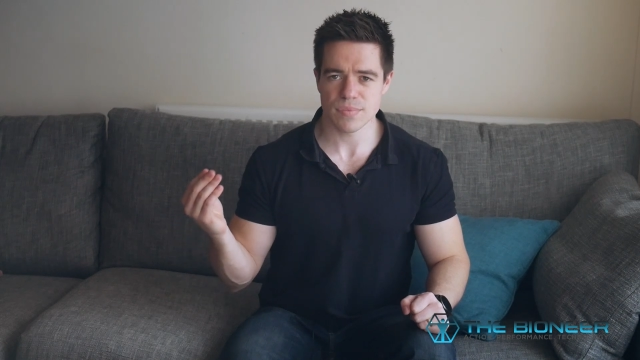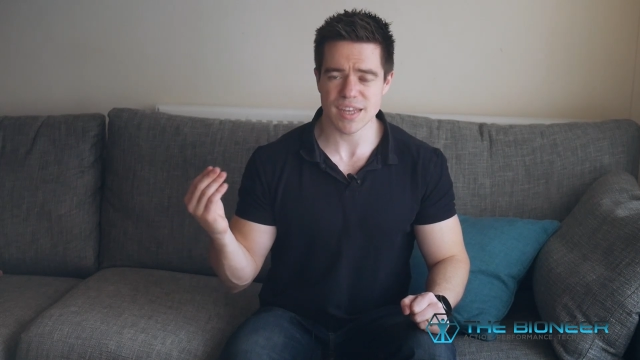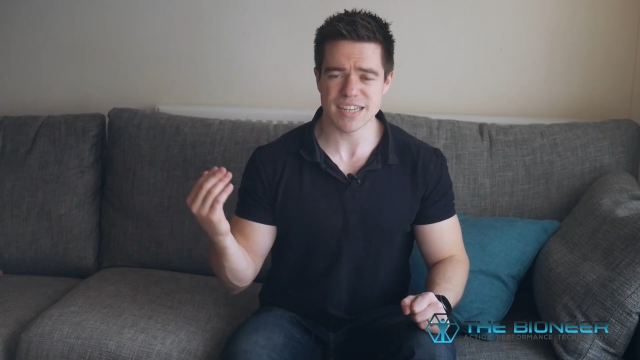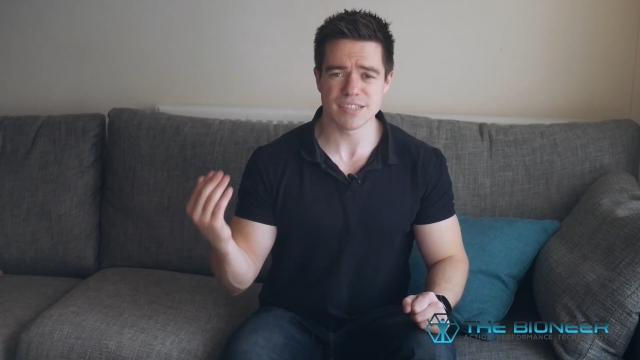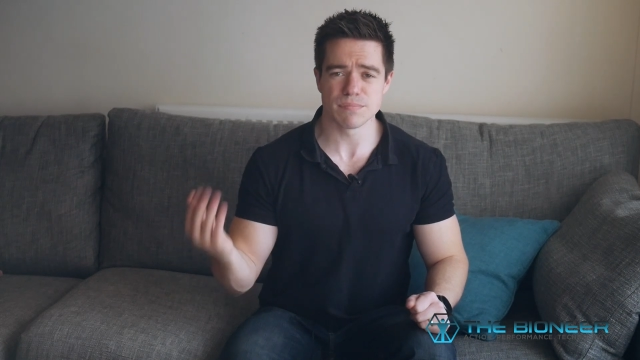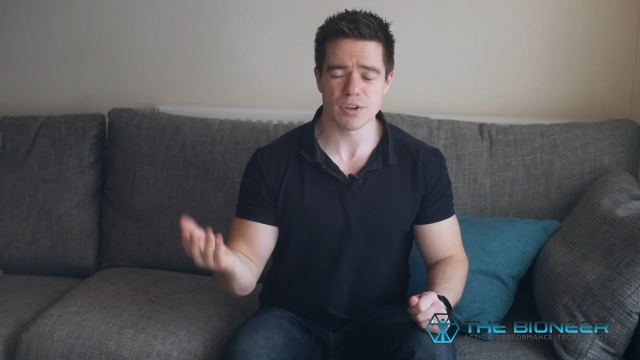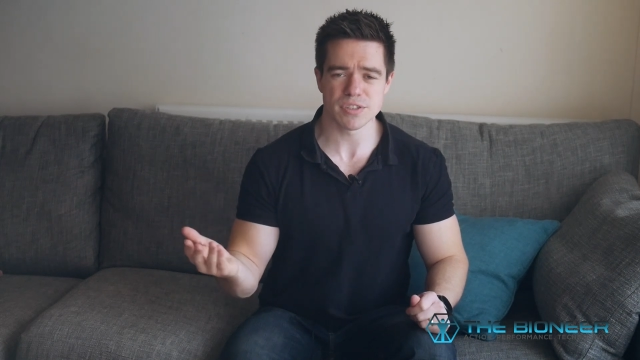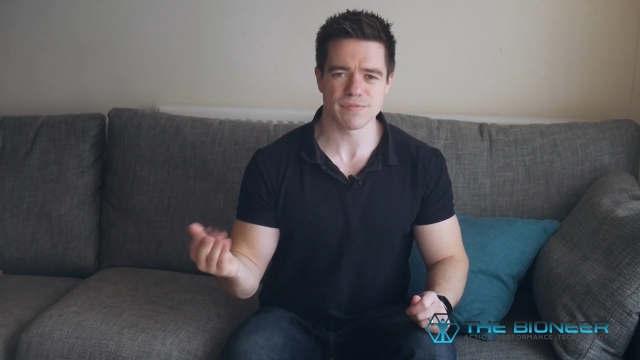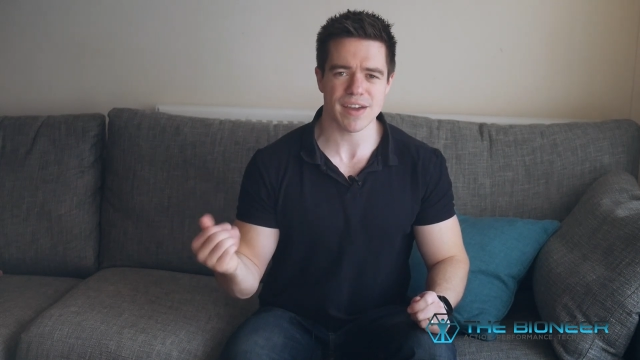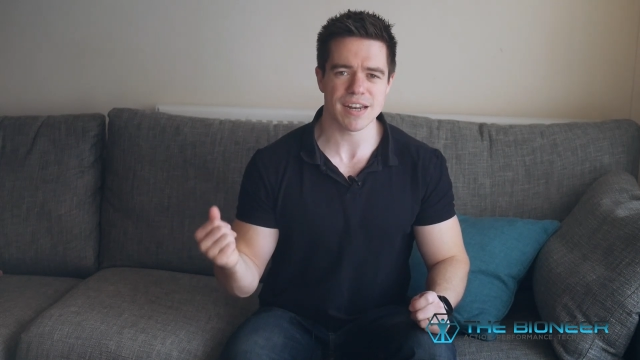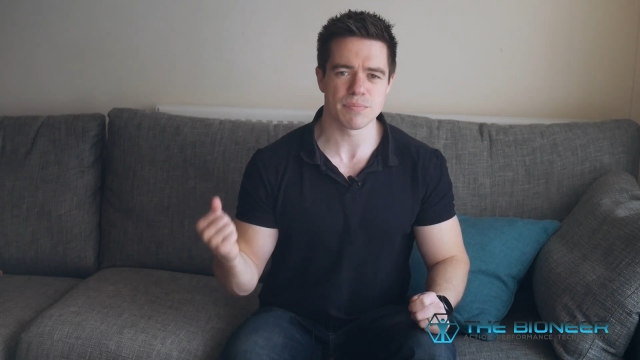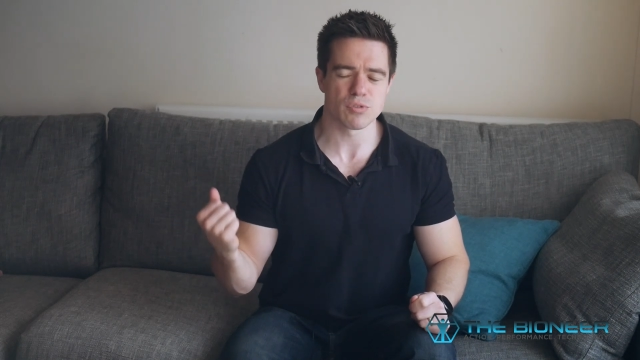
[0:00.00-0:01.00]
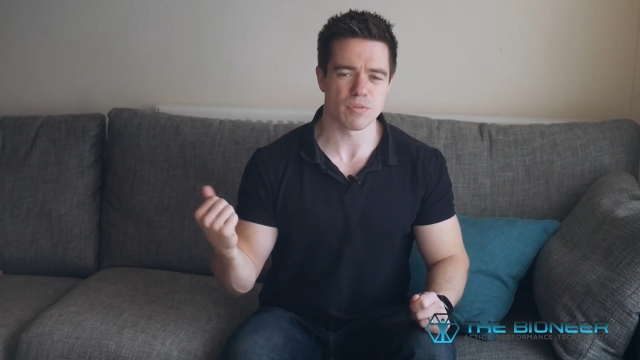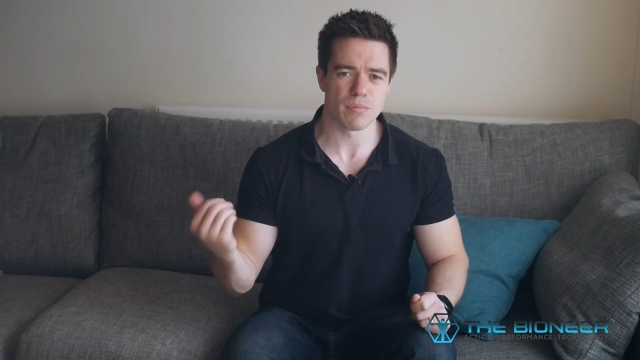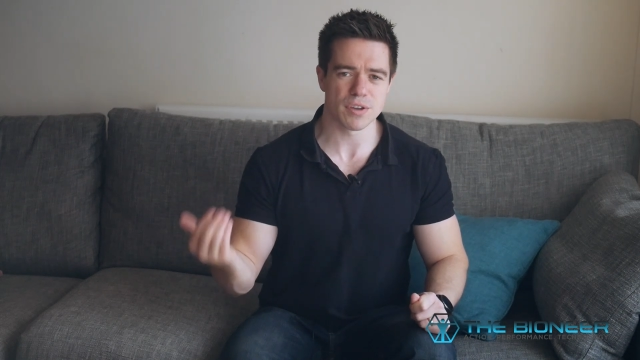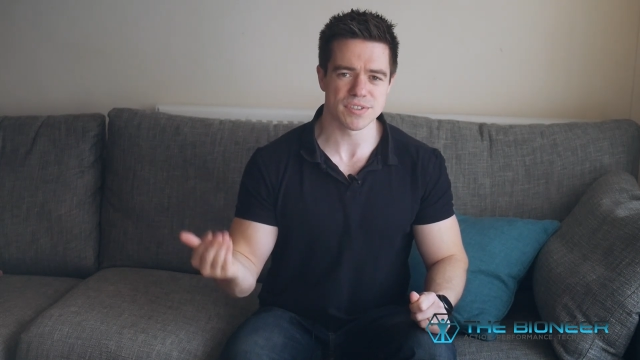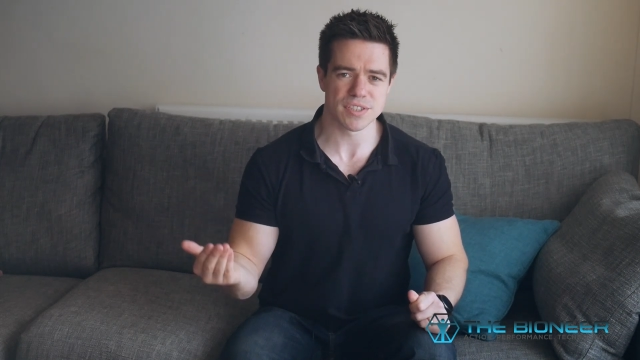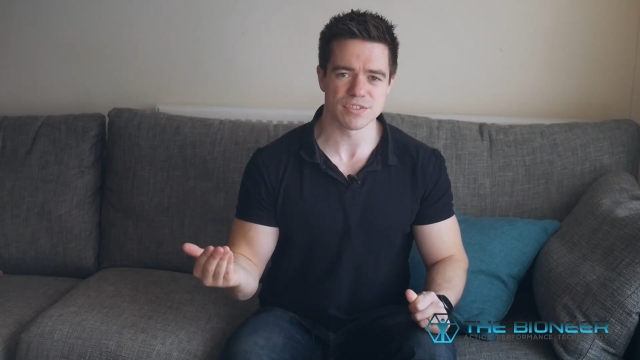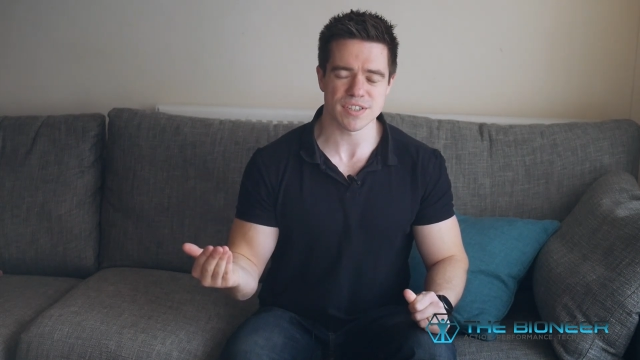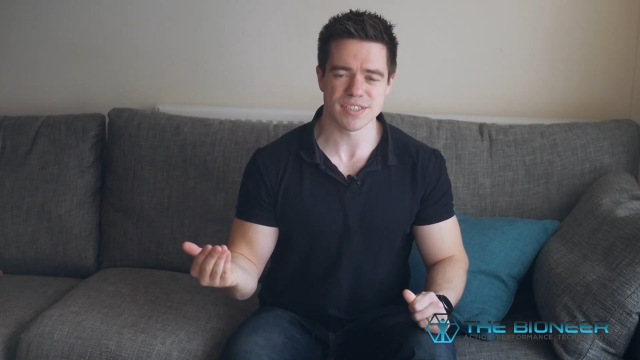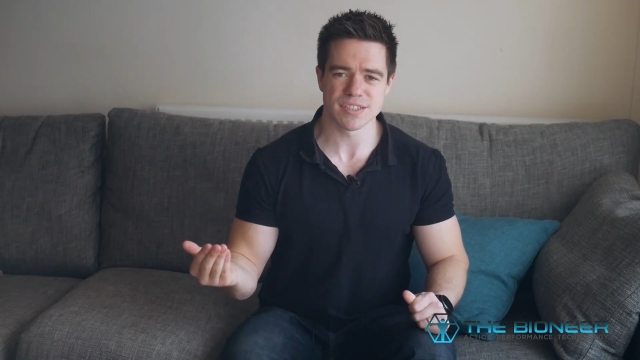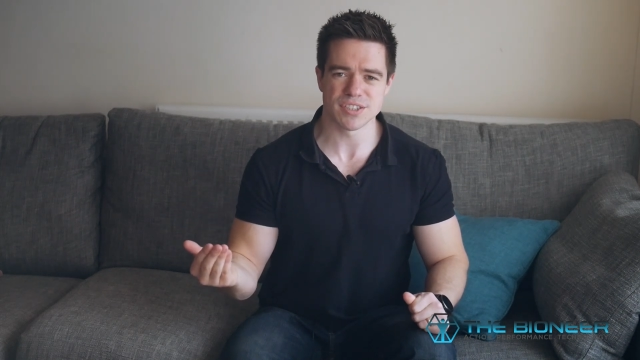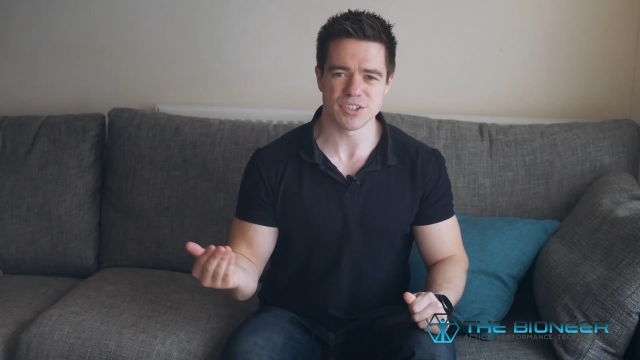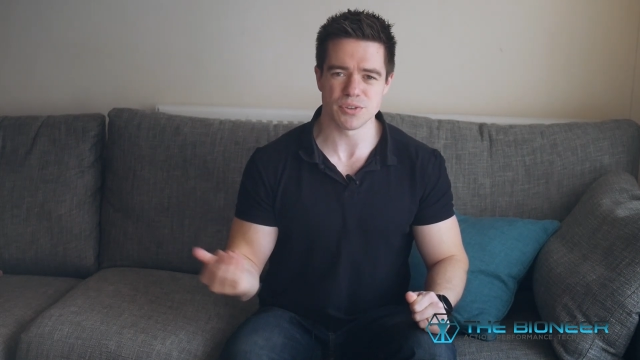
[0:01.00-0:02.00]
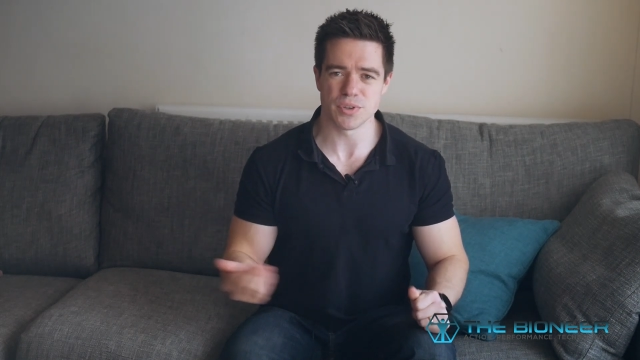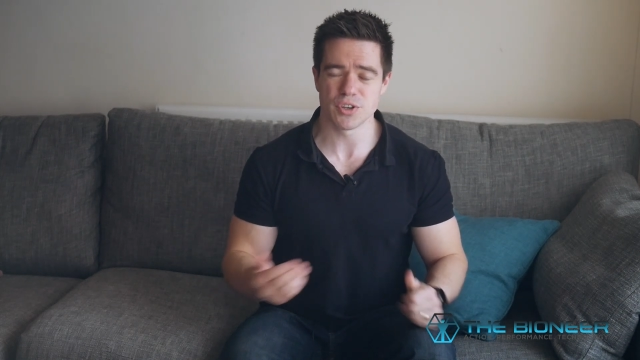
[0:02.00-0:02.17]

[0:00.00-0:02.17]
that is most valuable or most interesting to you.